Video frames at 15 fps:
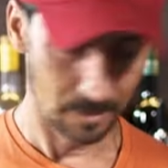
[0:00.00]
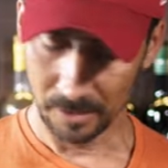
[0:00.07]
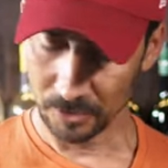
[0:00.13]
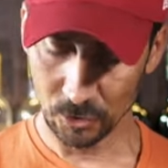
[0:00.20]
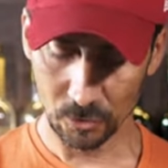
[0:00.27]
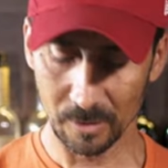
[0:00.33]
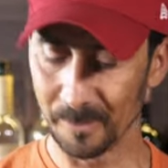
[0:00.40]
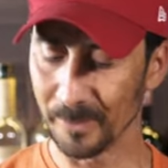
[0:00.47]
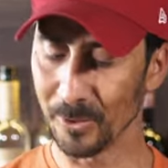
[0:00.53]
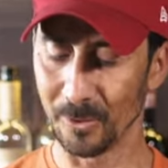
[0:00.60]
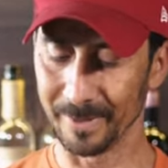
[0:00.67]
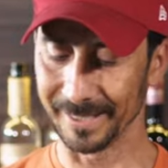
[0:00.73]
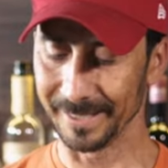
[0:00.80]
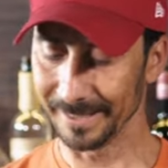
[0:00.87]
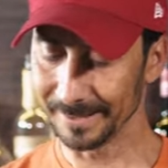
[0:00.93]
I should
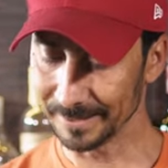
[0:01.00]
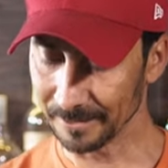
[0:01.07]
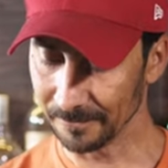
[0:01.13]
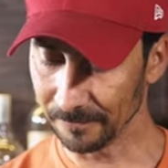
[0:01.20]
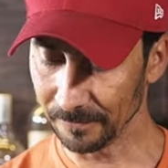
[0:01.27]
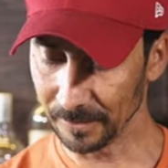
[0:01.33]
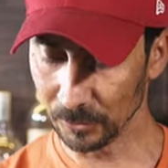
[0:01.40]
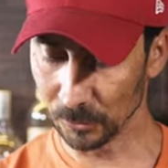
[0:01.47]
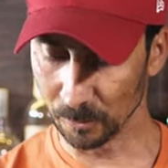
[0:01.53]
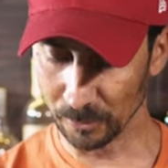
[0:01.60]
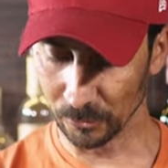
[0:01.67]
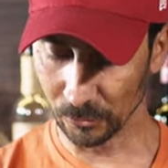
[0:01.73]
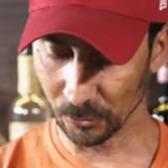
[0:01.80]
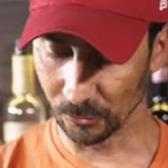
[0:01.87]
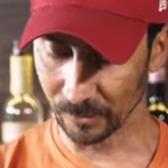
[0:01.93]
probably get something to
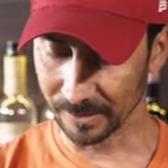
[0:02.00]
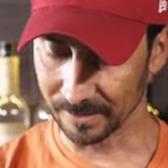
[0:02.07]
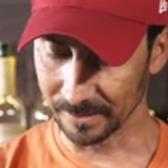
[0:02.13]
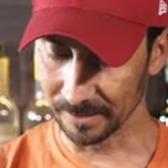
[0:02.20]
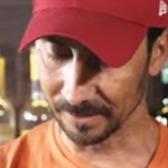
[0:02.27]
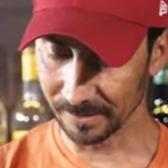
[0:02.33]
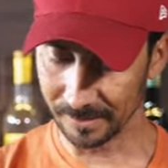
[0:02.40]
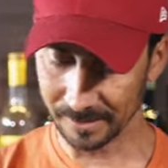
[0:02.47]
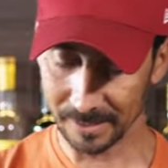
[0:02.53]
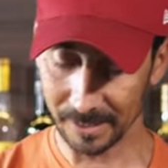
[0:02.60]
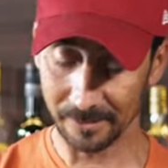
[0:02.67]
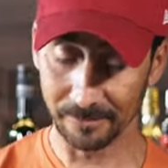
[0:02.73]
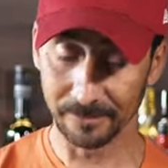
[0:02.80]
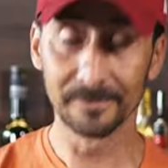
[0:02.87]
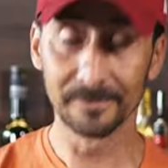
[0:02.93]
put all this dirty
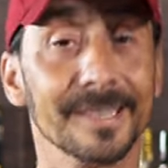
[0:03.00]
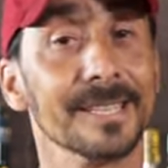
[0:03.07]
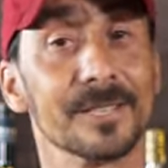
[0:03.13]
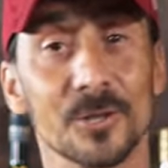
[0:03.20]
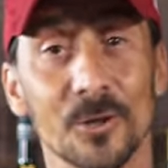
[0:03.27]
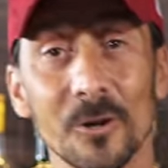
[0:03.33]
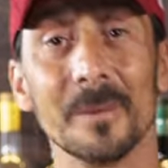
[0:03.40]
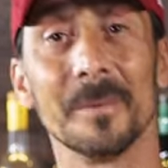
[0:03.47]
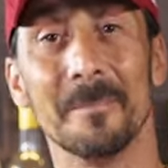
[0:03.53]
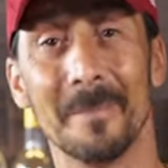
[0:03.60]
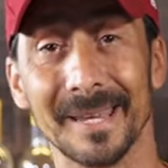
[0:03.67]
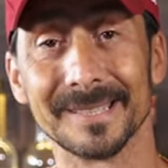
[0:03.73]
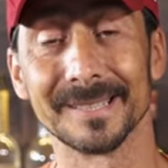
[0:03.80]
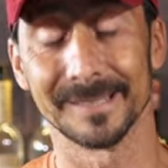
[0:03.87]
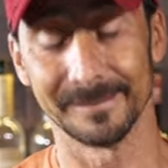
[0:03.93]
stuff. It's gonna be
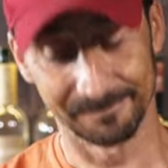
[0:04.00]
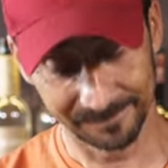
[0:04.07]
mess.